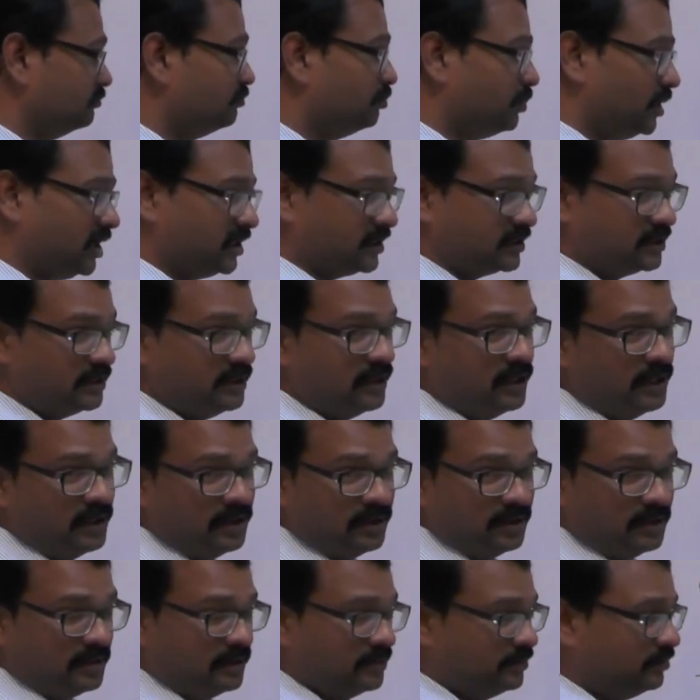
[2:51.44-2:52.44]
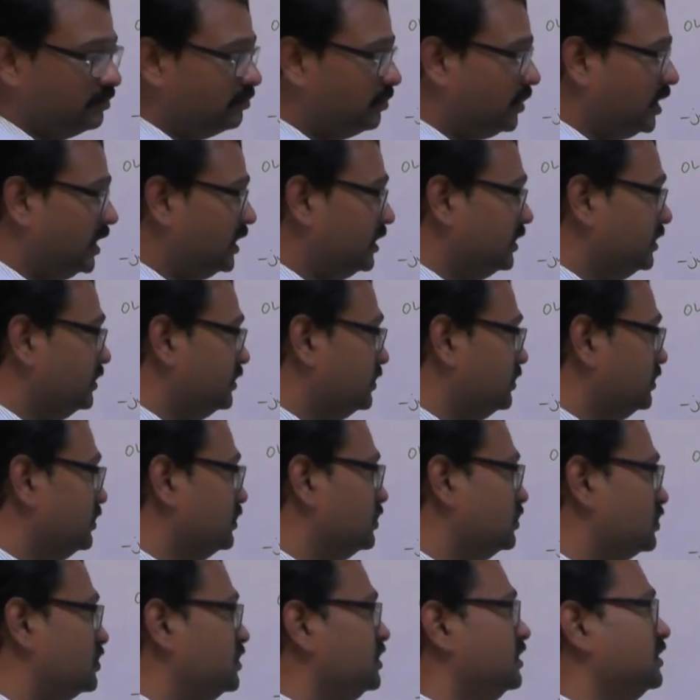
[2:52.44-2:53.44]
but by
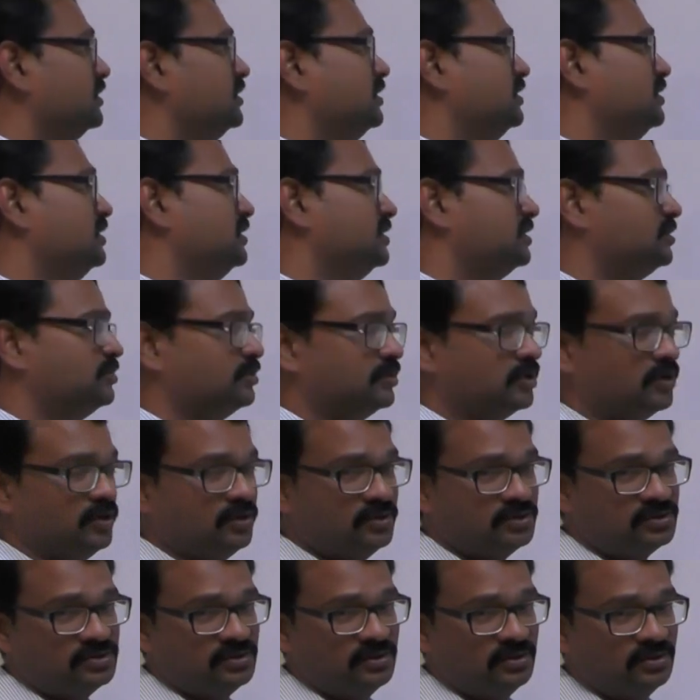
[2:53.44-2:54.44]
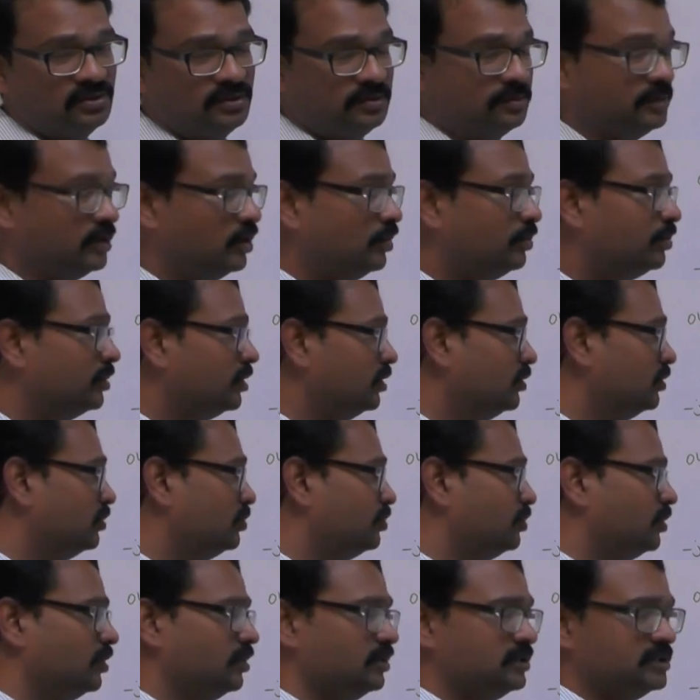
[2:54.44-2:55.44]
using this closed loop, open
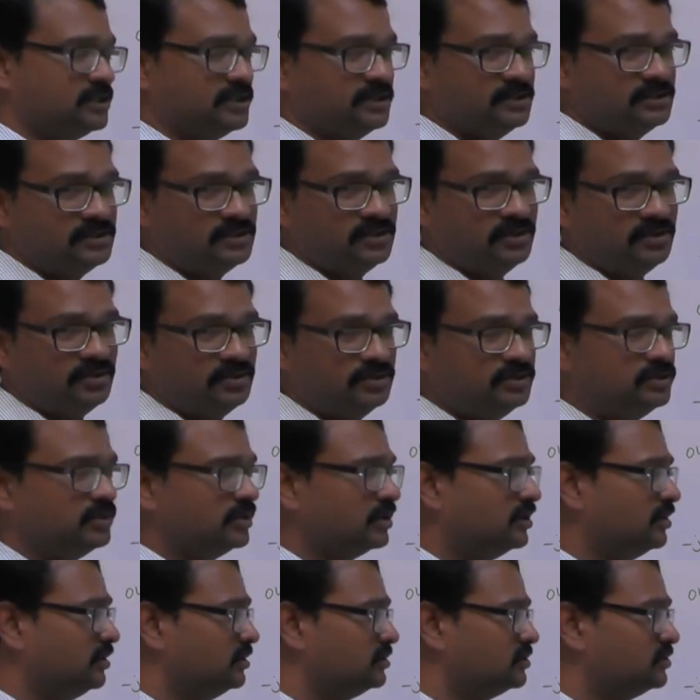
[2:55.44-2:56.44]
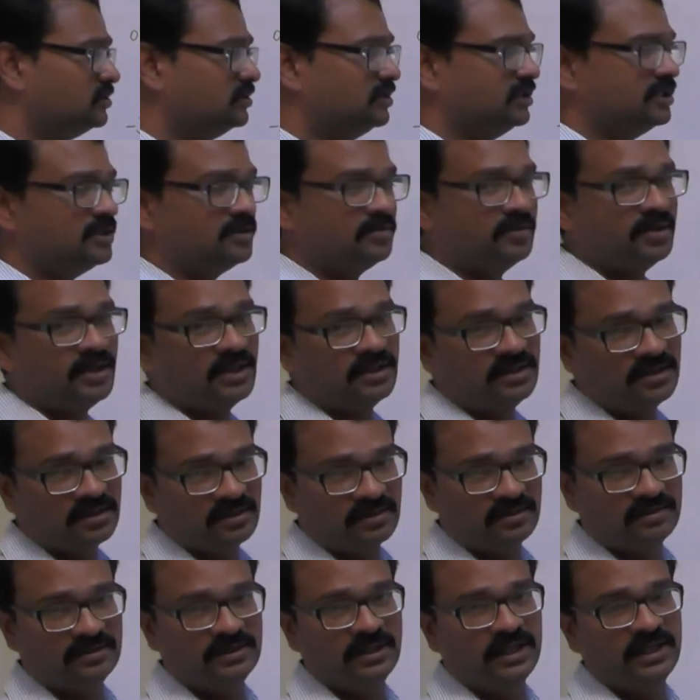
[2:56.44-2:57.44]
loop poles and zeros, you can also
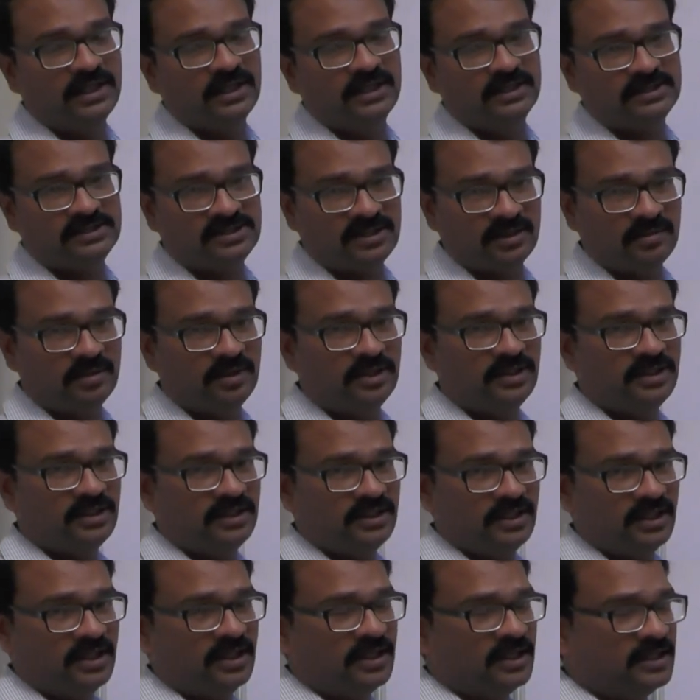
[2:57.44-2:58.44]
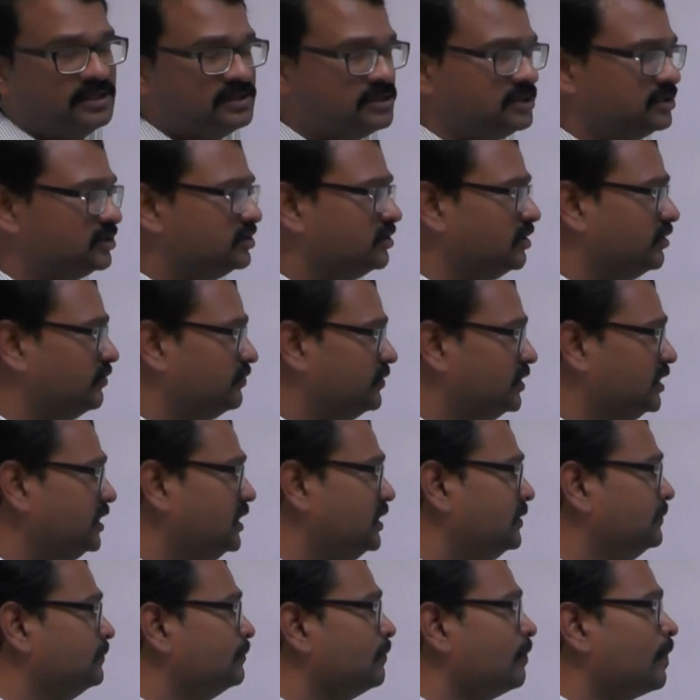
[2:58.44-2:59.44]
determine the stability analysis of
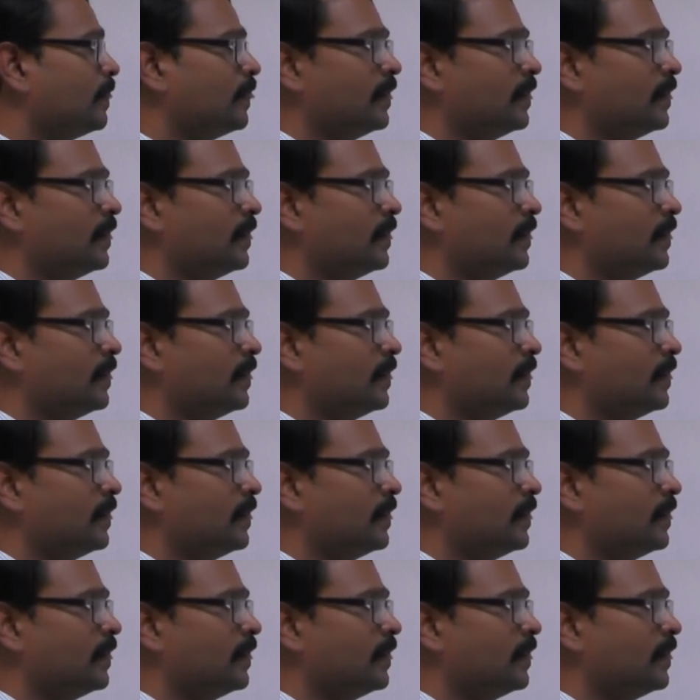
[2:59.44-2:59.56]
the